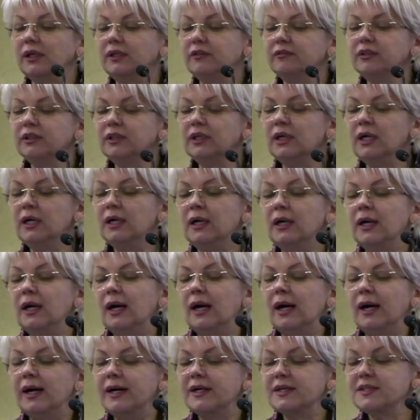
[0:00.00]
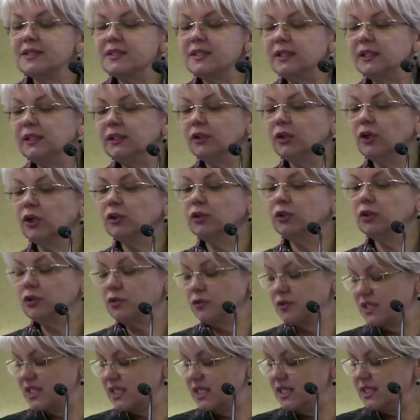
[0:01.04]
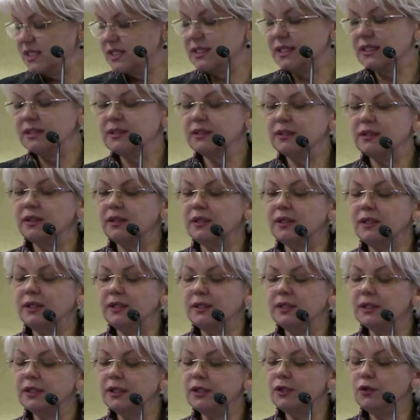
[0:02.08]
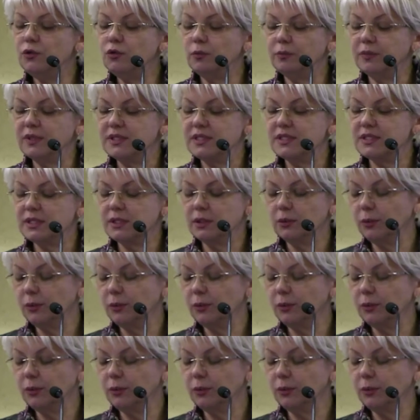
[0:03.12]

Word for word: level are still not consistent in humans.